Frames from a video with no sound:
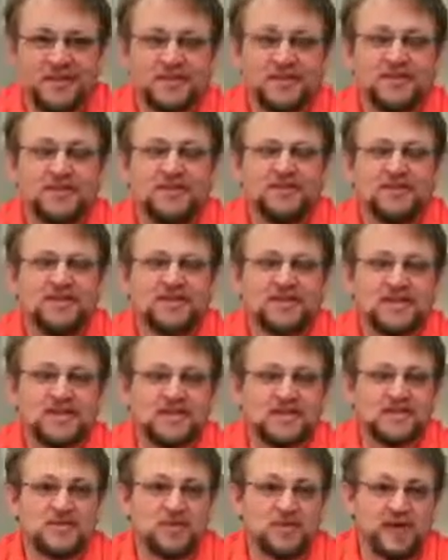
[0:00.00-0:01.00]
This is
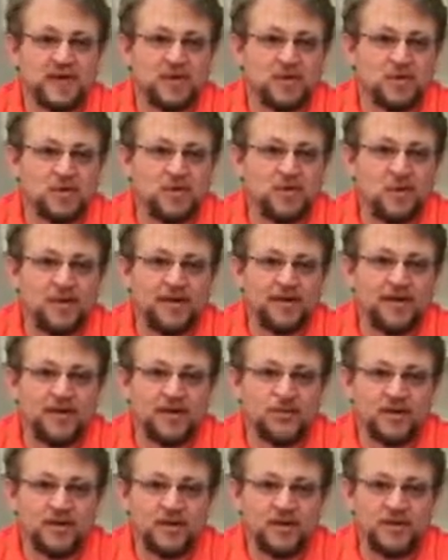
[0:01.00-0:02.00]
Jason Spangler with Wagner
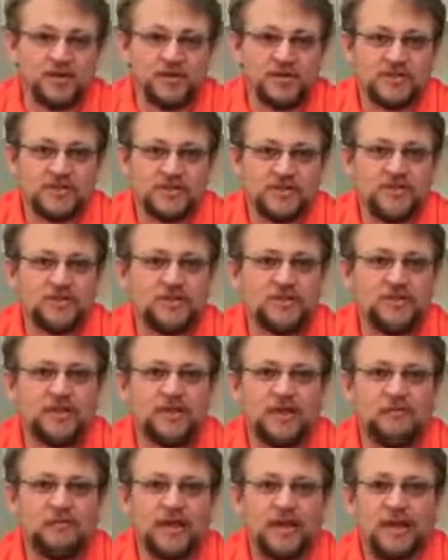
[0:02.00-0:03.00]
Meters, and as you can
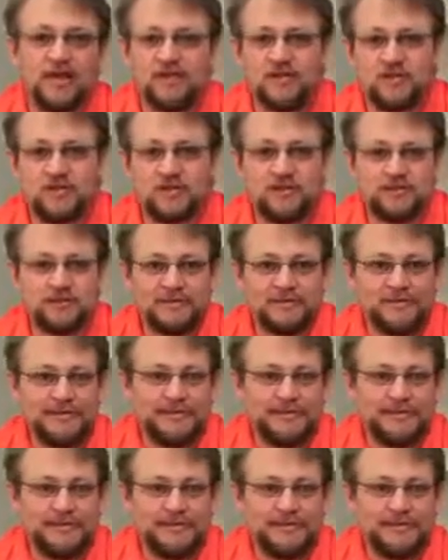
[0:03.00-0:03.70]
imagine,